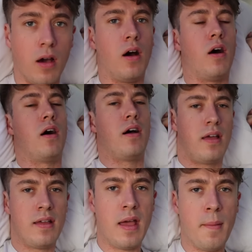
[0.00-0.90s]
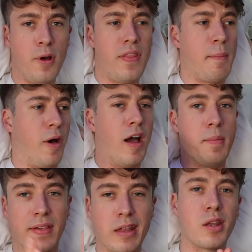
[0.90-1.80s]
Oh, put that
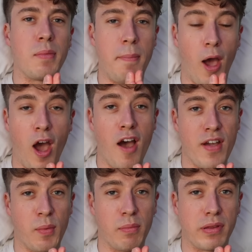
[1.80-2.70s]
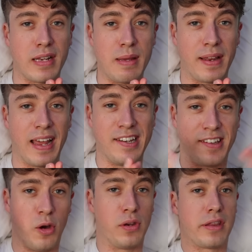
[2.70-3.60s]
behind me, that's gonna be perfect when I'm sleeping
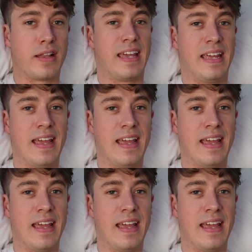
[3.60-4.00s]
later, honestly.